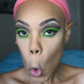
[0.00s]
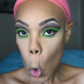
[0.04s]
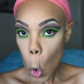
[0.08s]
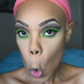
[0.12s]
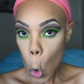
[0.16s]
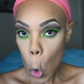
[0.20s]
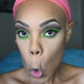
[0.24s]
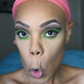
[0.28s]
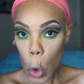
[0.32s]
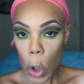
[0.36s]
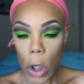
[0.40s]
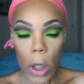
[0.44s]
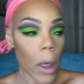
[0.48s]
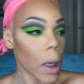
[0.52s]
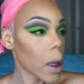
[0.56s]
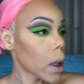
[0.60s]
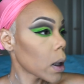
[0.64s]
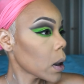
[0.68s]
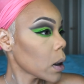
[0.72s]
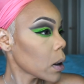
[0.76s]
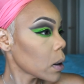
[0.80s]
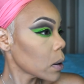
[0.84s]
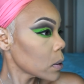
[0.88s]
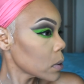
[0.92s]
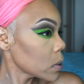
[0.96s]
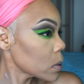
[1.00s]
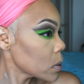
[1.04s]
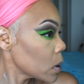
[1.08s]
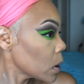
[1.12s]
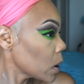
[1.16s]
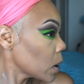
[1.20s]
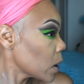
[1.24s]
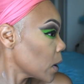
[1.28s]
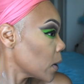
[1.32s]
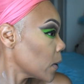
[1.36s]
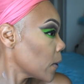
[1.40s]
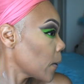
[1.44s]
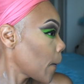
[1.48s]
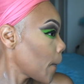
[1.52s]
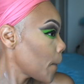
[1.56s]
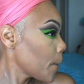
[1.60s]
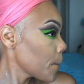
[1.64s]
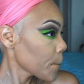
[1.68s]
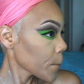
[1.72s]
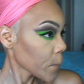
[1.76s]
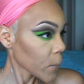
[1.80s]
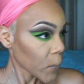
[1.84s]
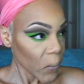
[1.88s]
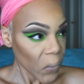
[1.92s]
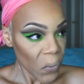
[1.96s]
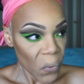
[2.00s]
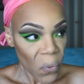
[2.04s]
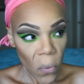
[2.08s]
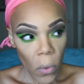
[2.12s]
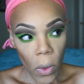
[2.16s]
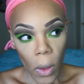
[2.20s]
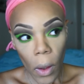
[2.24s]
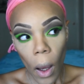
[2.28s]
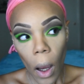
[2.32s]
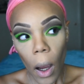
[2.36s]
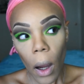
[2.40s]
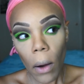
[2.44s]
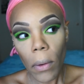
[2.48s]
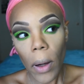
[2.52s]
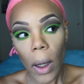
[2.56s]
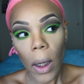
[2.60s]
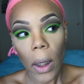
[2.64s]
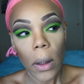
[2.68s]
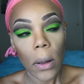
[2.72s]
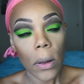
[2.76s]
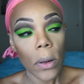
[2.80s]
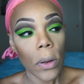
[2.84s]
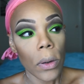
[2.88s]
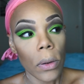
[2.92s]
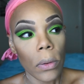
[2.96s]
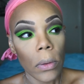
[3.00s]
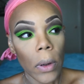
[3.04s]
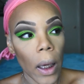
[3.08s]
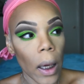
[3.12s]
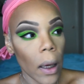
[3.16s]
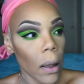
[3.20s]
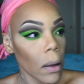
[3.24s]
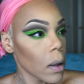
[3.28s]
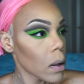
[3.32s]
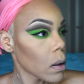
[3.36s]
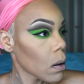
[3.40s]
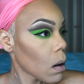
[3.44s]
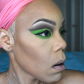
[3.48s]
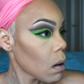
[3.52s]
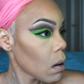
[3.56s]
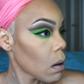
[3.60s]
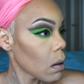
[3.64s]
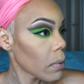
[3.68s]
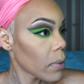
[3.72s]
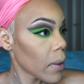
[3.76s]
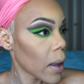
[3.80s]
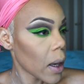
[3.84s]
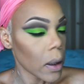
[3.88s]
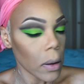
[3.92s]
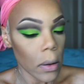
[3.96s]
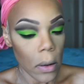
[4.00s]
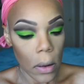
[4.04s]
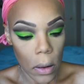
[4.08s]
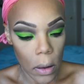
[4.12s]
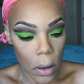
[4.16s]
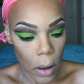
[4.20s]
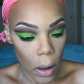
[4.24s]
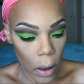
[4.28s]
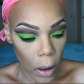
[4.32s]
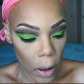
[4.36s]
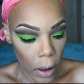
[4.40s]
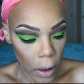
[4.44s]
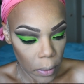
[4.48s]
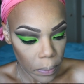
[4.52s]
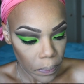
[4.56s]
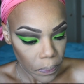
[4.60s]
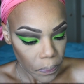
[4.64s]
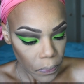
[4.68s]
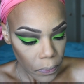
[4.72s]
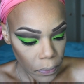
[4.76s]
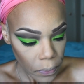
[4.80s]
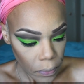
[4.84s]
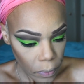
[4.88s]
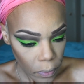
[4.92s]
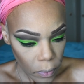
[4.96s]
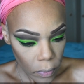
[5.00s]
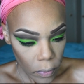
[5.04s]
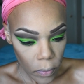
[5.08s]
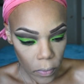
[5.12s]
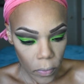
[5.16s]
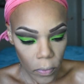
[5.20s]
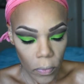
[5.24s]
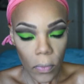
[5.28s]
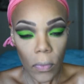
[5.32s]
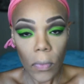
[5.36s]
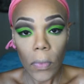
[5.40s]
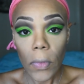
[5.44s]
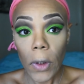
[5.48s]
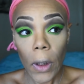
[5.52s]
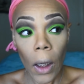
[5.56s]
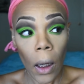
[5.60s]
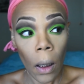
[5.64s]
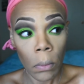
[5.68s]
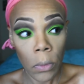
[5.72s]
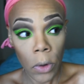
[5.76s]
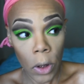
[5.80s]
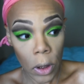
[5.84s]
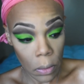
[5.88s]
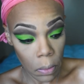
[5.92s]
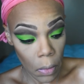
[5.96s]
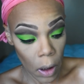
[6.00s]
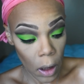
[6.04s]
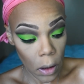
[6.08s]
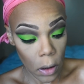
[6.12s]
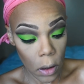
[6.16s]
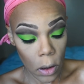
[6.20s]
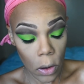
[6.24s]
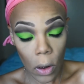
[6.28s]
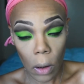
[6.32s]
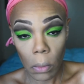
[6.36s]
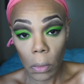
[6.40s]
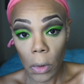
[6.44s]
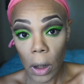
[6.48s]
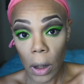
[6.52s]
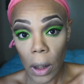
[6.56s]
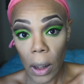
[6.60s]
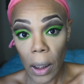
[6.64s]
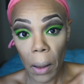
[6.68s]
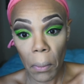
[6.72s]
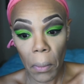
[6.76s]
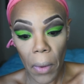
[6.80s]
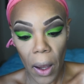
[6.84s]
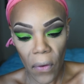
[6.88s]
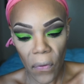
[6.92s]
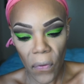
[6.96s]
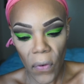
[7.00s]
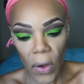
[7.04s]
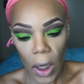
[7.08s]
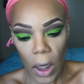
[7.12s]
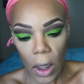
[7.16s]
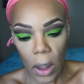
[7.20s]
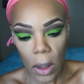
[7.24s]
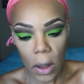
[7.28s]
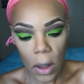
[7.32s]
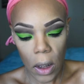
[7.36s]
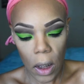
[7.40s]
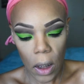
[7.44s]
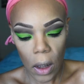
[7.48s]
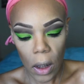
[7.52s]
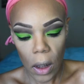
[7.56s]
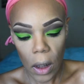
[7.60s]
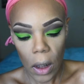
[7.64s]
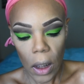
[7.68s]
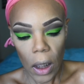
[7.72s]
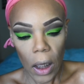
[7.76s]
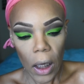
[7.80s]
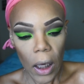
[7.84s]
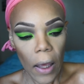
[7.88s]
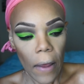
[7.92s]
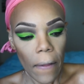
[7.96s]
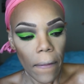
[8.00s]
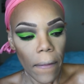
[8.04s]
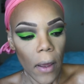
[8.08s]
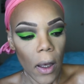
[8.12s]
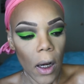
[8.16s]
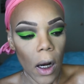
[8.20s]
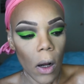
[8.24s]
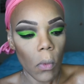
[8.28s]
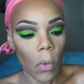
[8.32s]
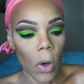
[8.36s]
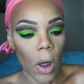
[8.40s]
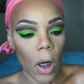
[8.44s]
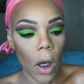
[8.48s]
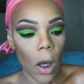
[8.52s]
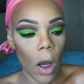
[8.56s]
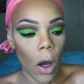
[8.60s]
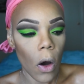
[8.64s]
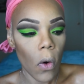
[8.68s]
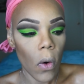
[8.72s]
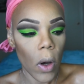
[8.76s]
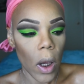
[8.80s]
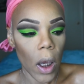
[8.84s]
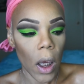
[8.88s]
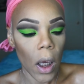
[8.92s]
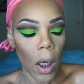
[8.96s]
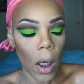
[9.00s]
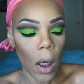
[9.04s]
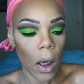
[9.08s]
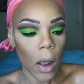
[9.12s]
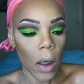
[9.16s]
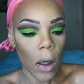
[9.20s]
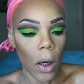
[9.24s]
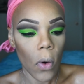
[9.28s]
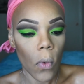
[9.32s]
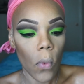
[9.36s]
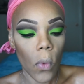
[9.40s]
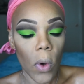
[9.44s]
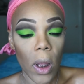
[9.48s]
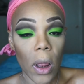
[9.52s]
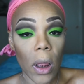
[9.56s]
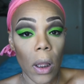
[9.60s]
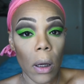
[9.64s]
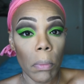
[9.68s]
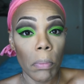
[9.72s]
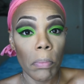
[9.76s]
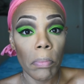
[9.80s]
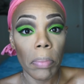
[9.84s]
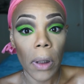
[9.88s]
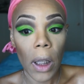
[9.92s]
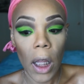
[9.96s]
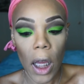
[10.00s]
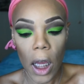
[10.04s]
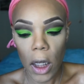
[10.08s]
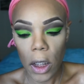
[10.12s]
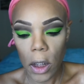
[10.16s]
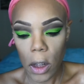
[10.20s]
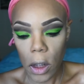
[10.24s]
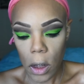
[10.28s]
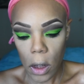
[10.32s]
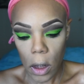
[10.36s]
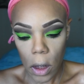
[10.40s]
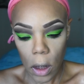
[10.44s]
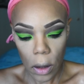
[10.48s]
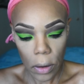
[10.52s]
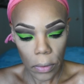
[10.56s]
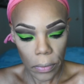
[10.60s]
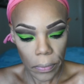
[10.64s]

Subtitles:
Ooh, yes, honey. All right, so now that all that's done, I'm just making sure I'm looking at my face. Then I want to go in with a blush.